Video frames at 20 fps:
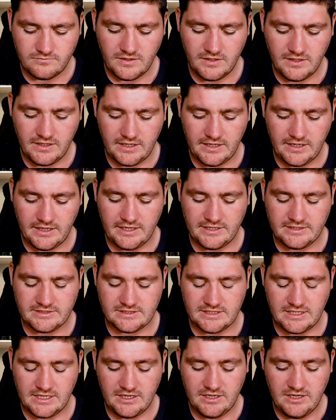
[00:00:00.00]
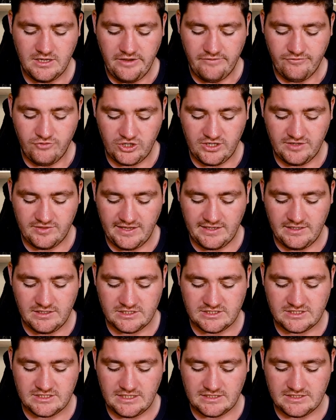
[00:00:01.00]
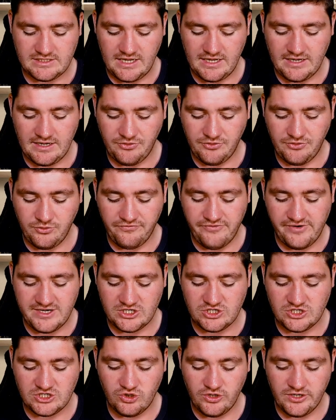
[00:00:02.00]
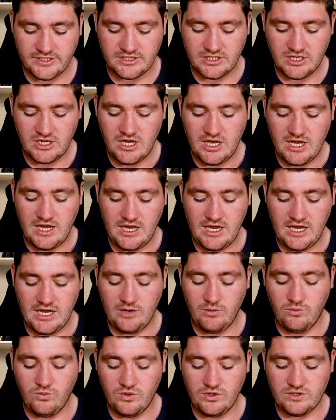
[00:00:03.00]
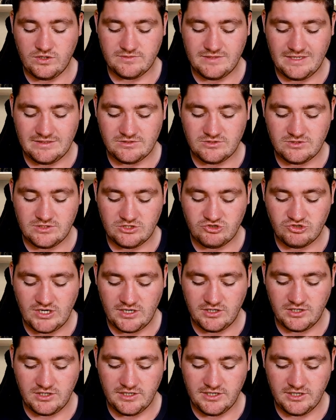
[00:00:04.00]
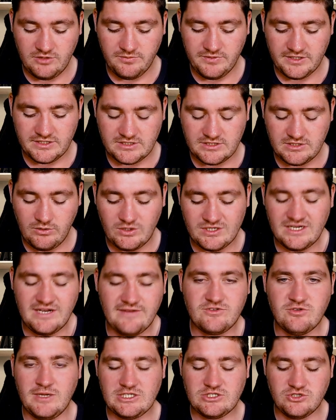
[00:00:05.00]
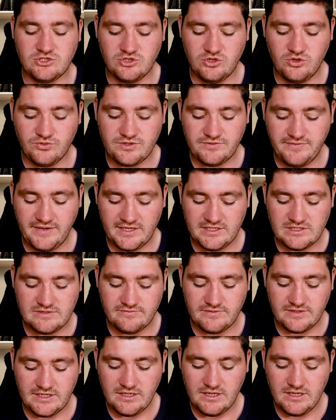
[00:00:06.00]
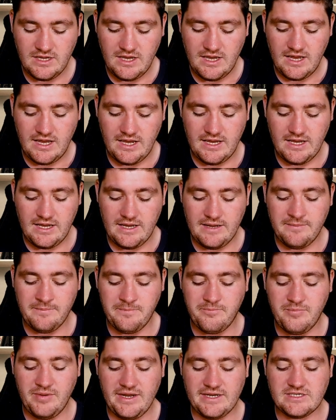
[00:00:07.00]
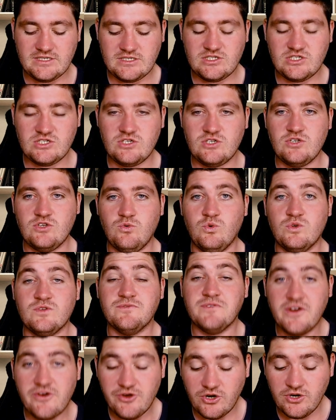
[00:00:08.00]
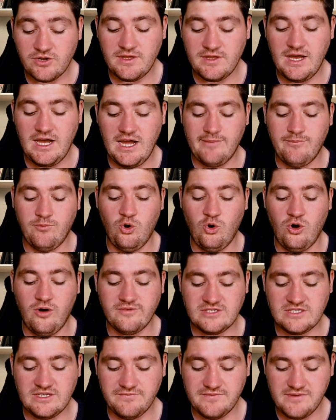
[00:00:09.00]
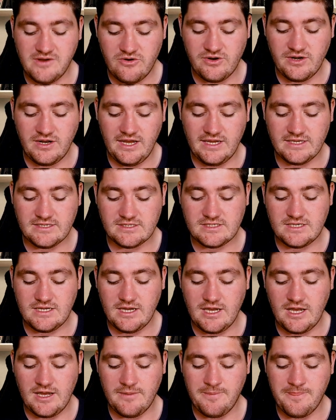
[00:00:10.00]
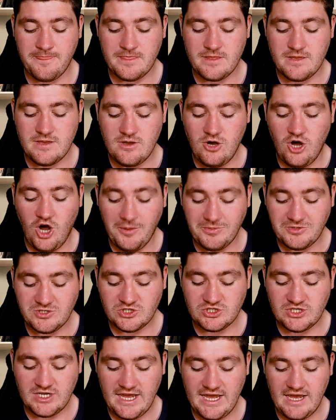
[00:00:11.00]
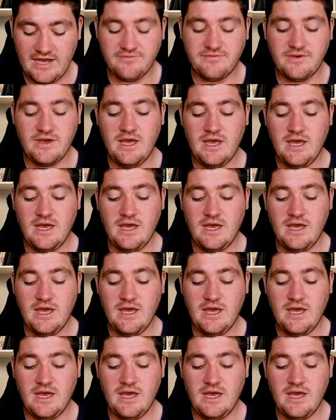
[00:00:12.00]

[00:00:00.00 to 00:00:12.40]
And uh, look at the England side. I thought Freddie Stewart uh, struggled a little bit. I oh, didn't have too much to do defensively, um, but was very good in the high ball. Obviously, a very nice um, option to have.